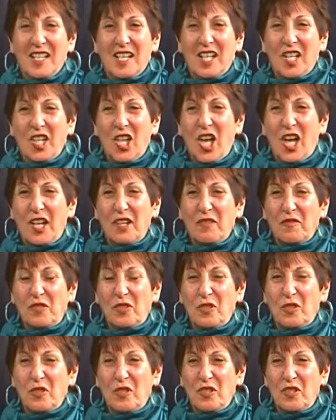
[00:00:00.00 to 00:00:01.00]
a lot of
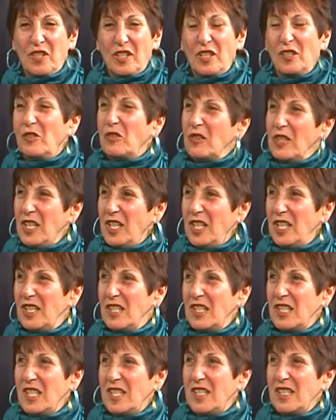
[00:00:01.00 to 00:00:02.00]
good
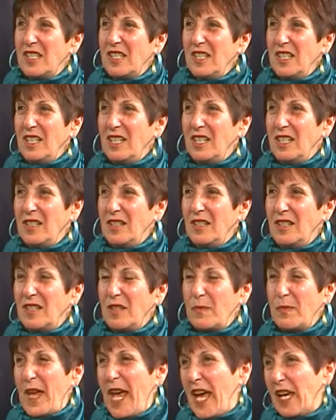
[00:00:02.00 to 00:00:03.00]
ingredients in
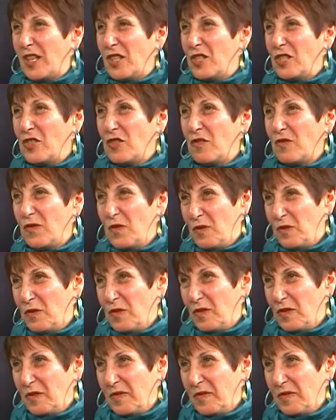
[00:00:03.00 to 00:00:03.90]
the packaged food.